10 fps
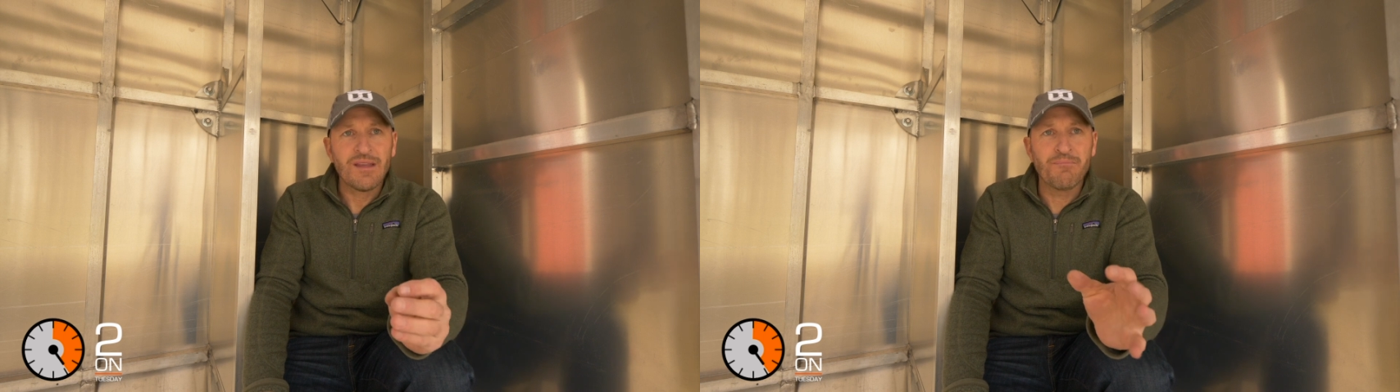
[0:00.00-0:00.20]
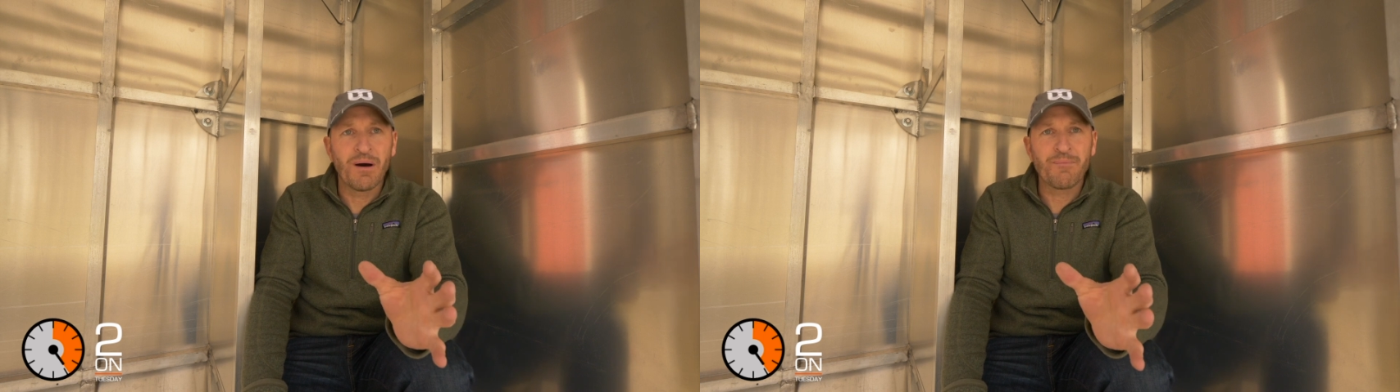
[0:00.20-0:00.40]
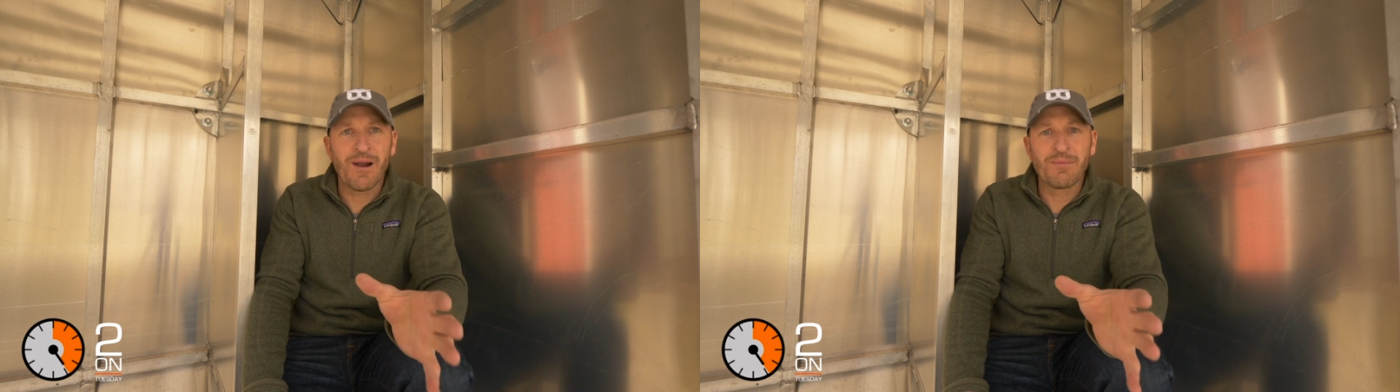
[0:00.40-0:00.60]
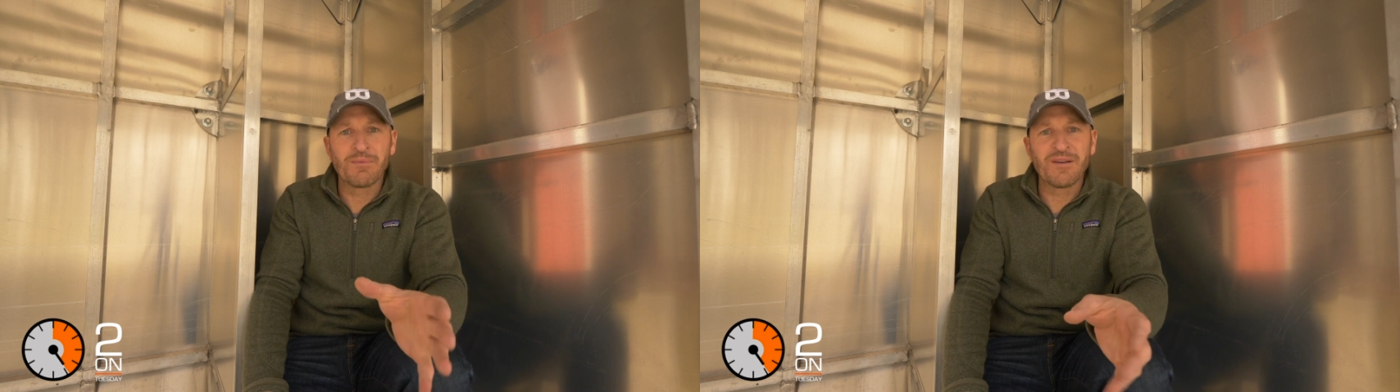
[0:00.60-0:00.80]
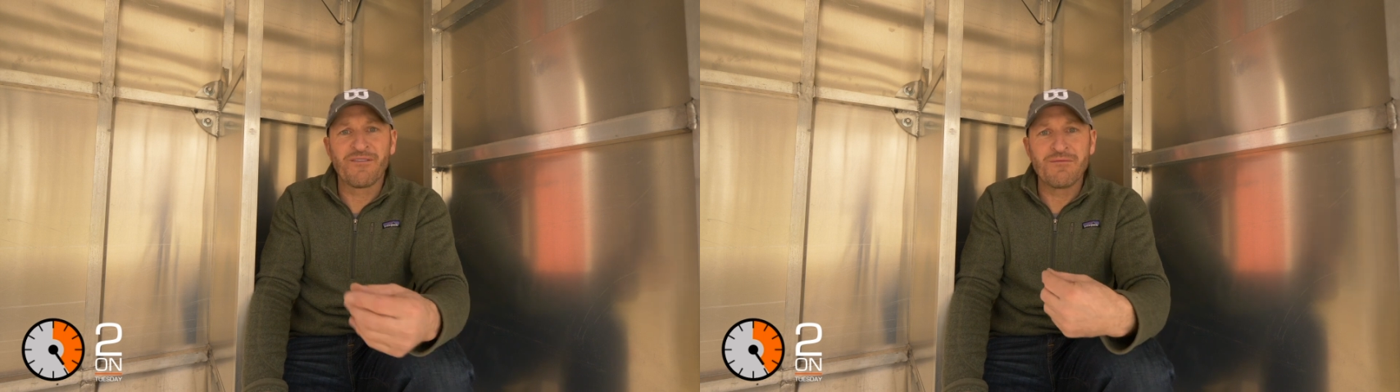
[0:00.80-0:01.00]
But
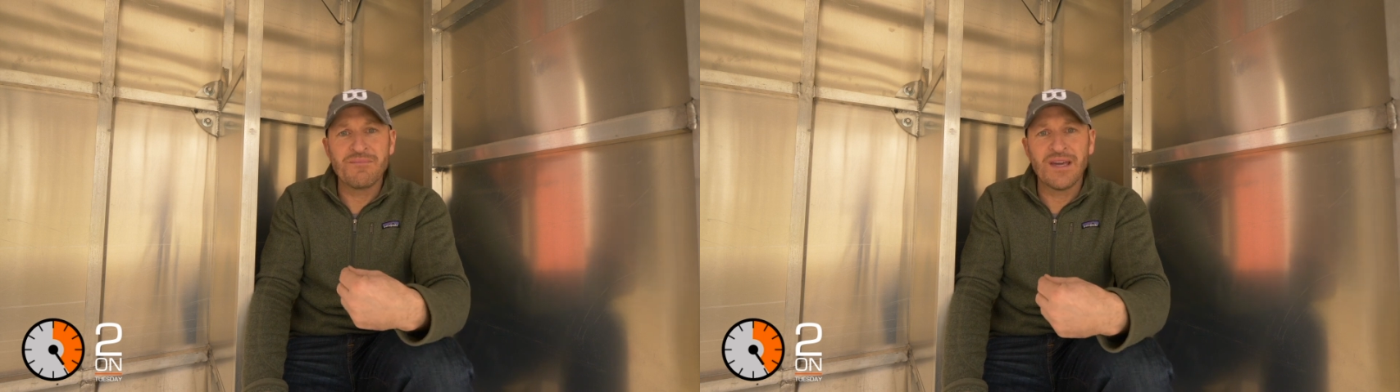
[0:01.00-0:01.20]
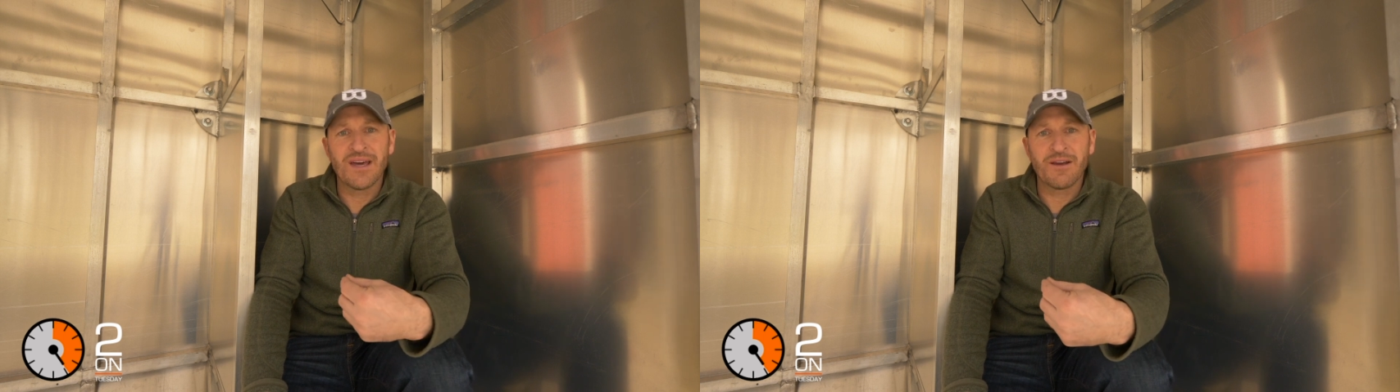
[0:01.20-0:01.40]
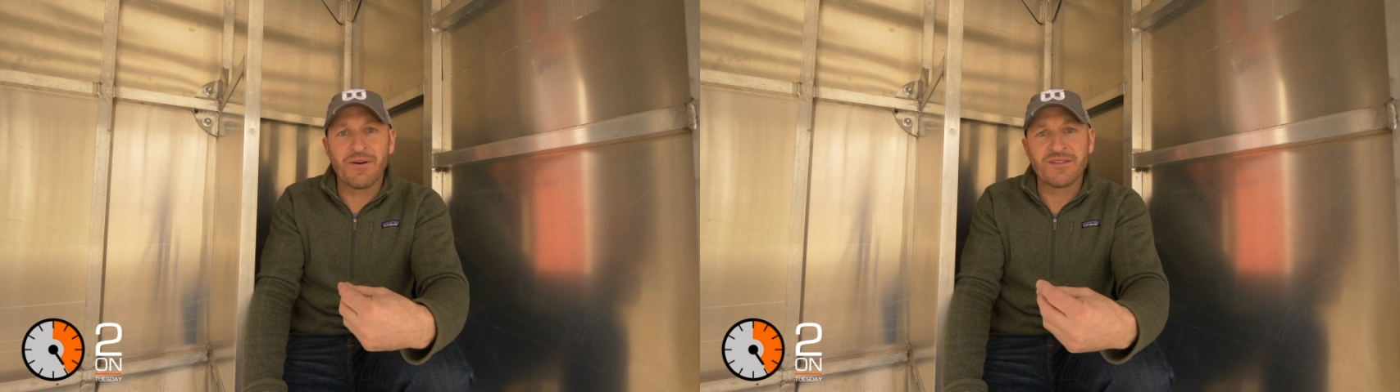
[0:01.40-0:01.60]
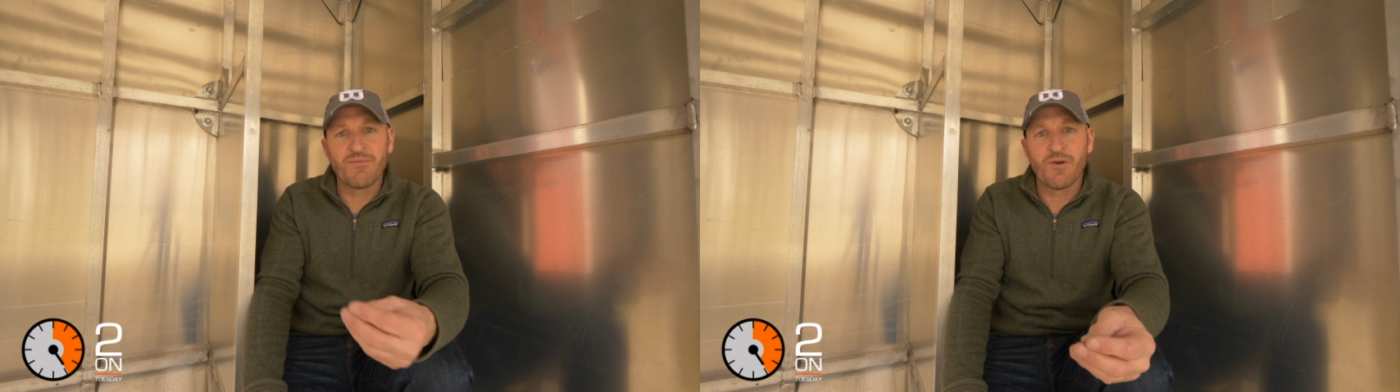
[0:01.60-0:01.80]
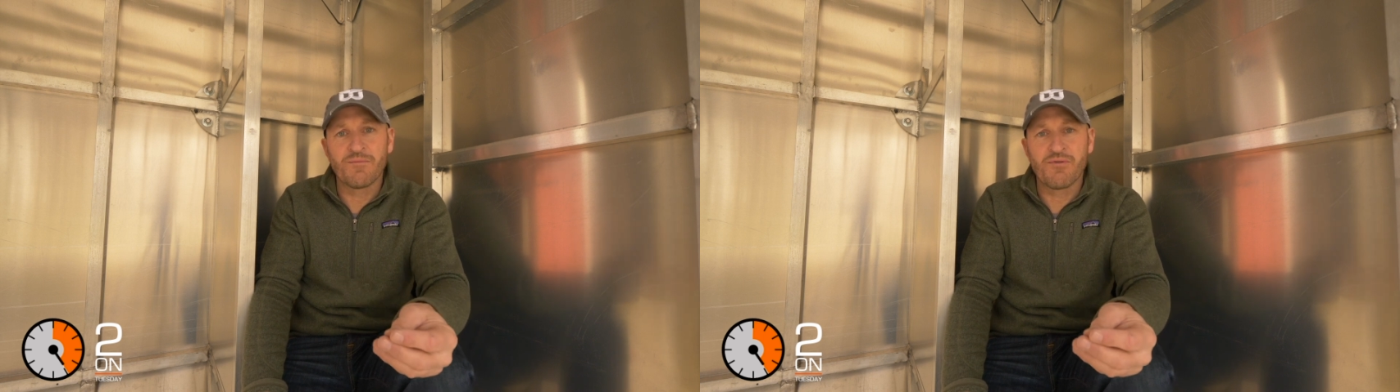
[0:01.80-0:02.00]
probably for me, anyways,
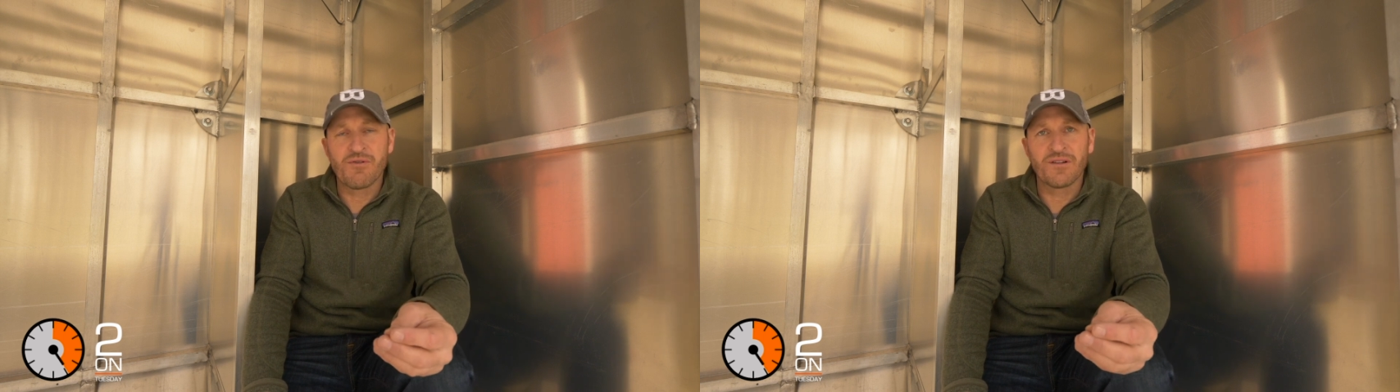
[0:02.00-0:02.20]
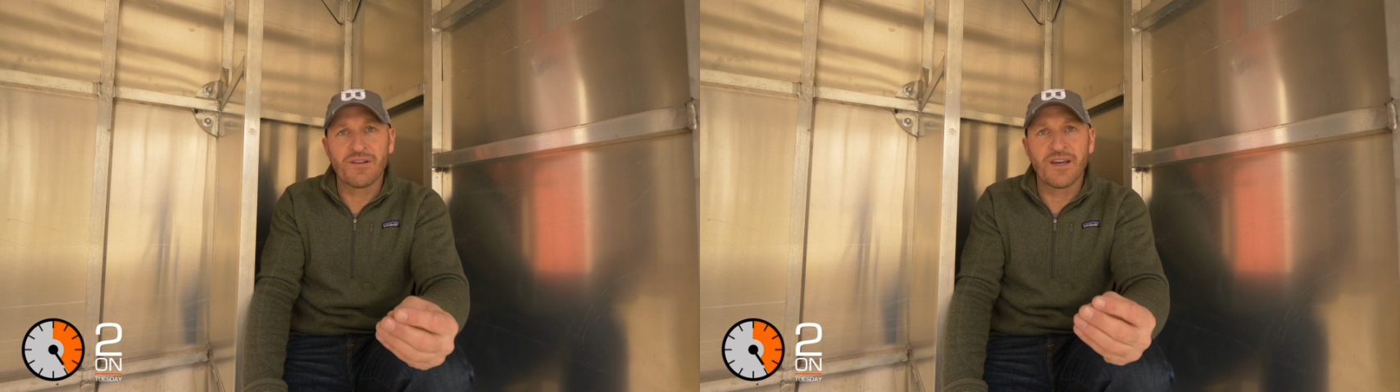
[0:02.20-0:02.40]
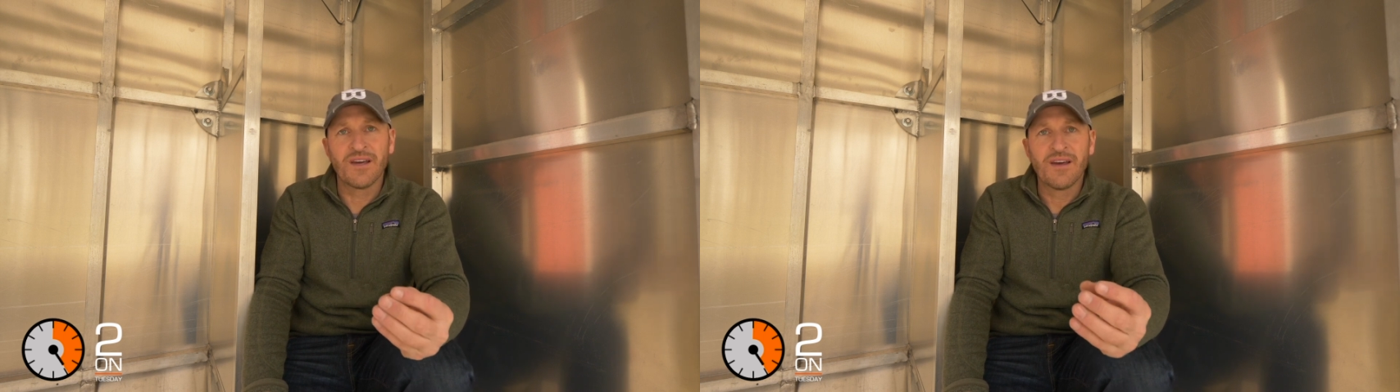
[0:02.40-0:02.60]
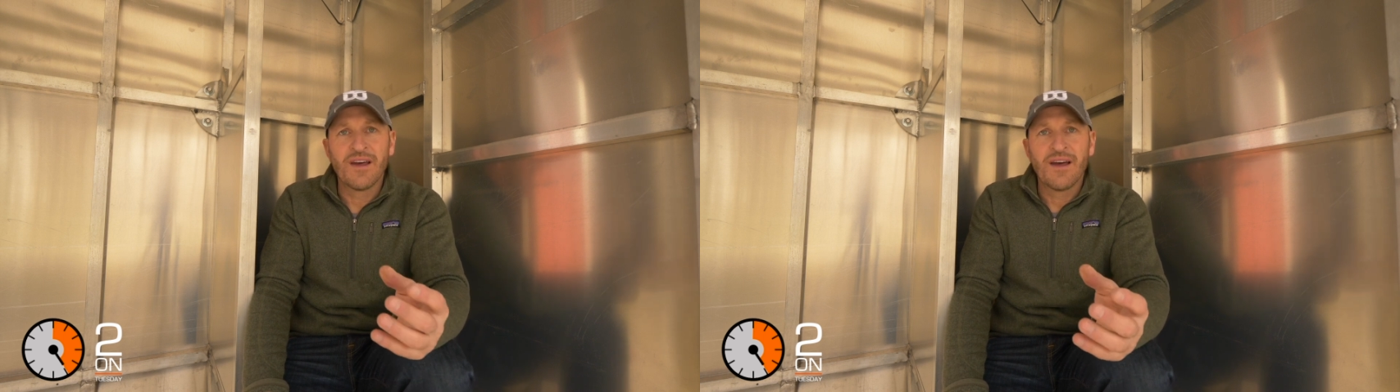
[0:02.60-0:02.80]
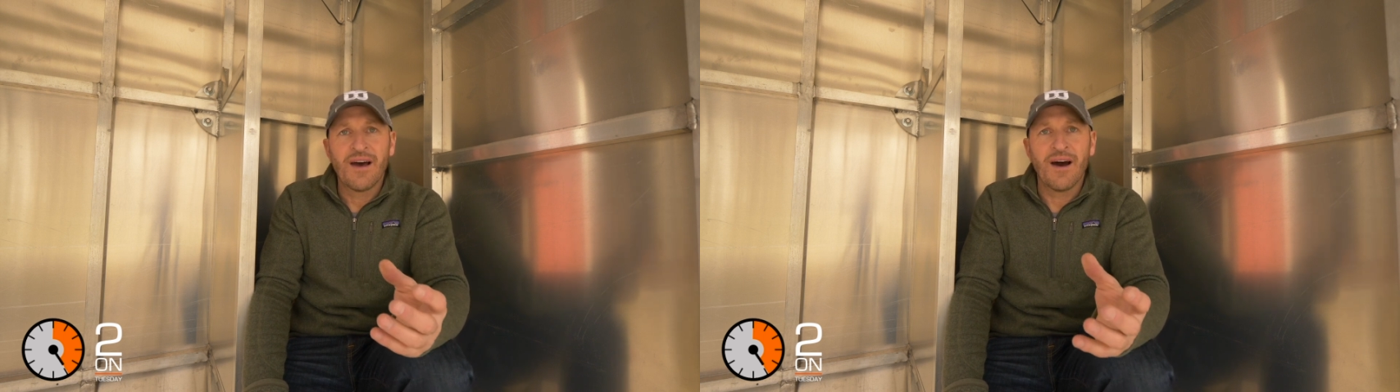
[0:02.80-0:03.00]
more importantly,
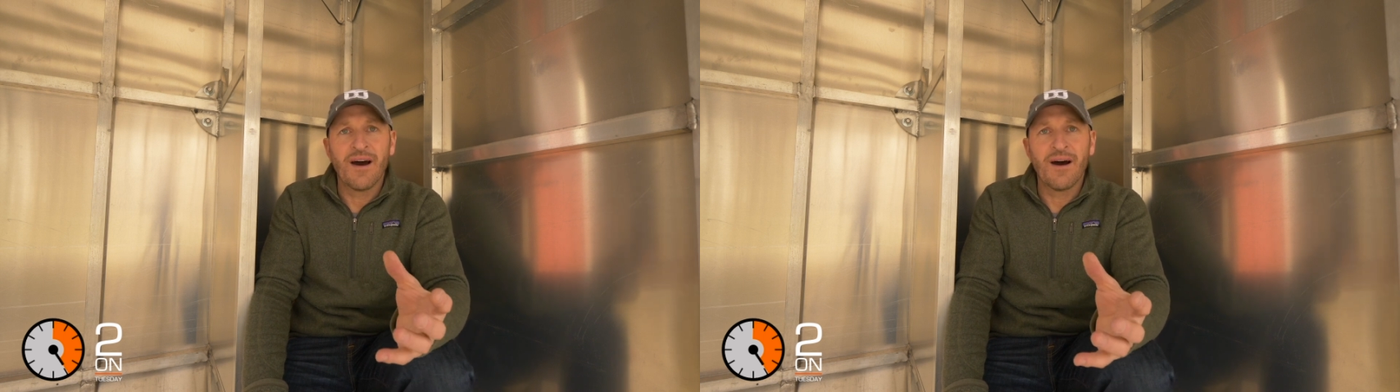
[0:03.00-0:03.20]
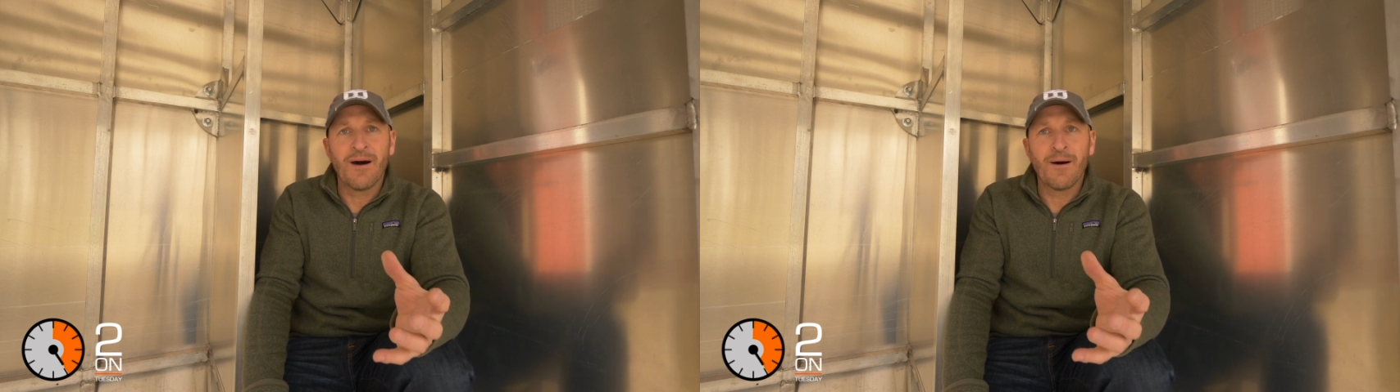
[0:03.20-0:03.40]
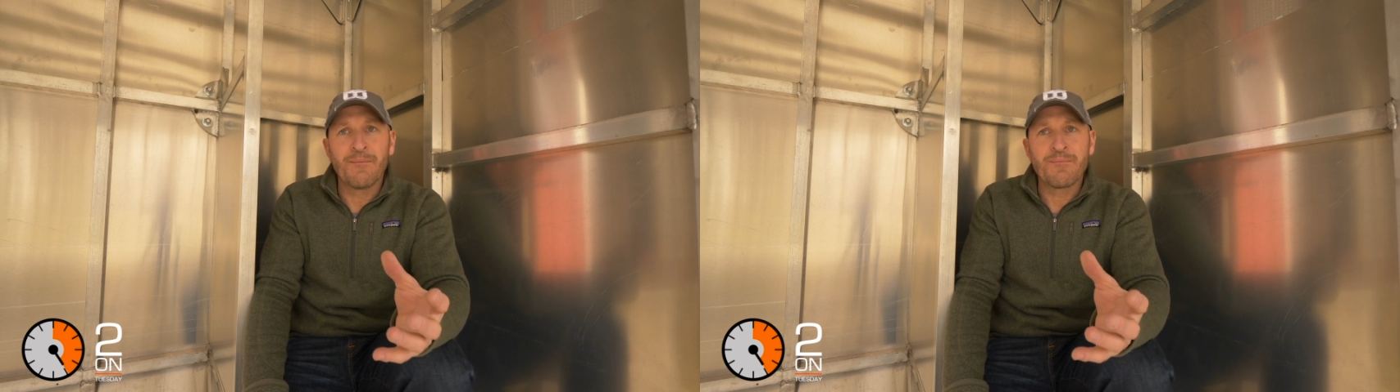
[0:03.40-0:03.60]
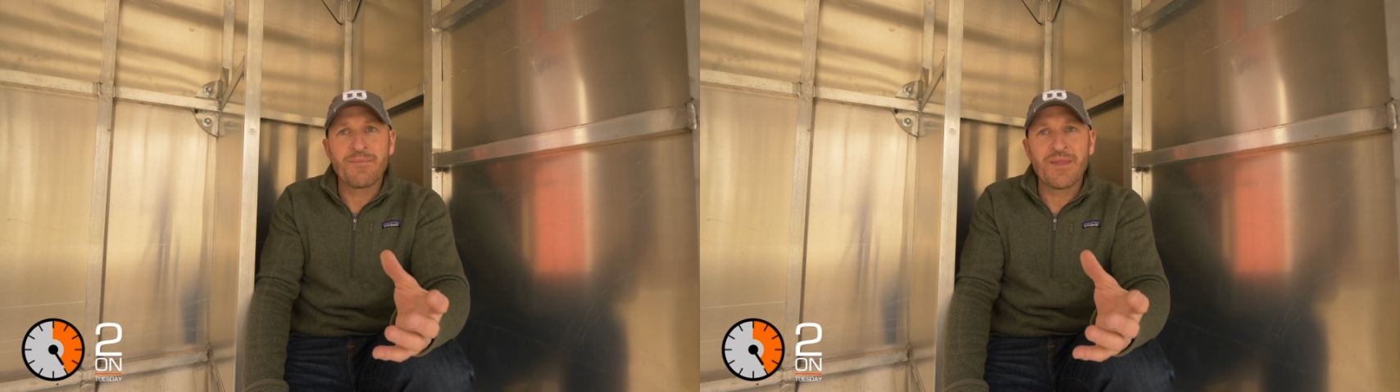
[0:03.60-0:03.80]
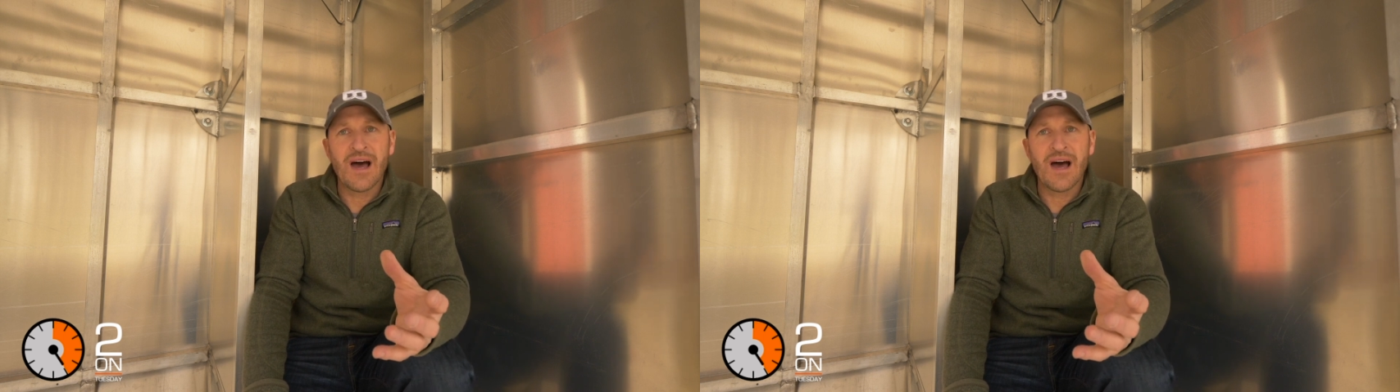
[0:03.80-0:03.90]
um,